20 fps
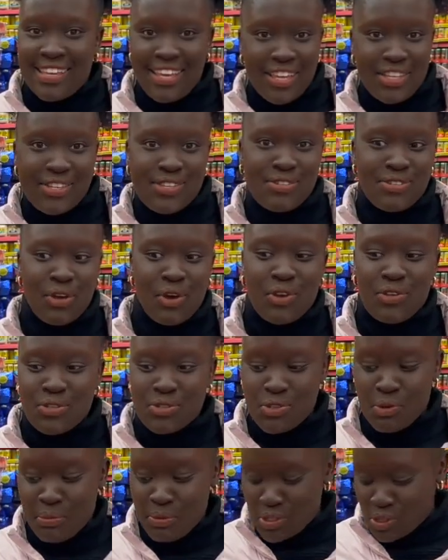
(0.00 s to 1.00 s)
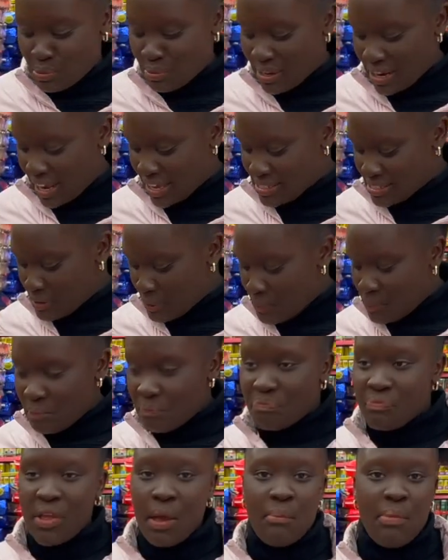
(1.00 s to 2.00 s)
It's so super nice.
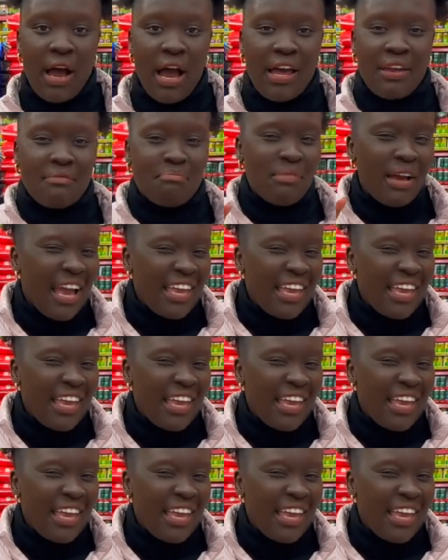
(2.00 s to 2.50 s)
But